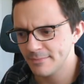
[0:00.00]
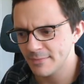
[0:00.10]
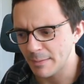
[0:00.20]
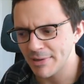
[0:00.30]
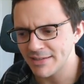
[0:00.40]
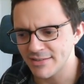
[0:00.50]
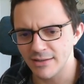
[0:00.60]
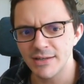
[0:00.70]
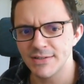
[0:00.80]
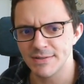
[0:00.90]
I plan to
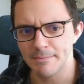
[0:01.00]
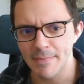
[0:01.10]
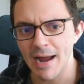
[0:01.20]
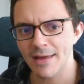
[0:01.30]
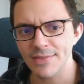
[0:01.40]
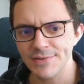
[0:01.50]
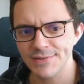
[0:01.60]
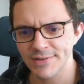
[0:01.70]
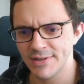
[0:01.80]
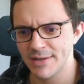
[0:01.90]
learn some
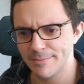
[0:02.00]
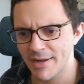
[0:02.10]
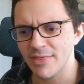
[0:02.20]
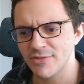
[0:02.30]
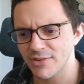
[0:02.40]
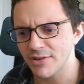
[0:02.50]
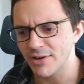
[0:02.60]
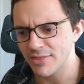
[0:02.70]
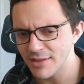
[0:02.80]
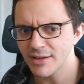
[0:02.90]
maths that
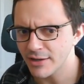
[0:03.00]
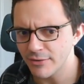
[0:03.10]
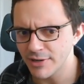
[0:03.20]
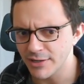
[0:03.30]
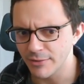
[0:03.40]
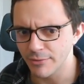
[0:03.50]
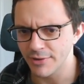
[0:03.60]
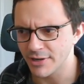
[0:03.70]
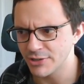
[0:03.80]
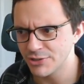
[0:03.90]
I think I already know or that
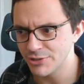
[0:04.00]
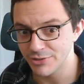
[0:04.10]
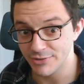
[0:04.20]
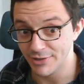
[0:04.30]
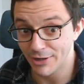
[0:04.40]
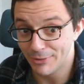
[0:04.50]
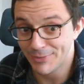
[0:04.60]
I should know.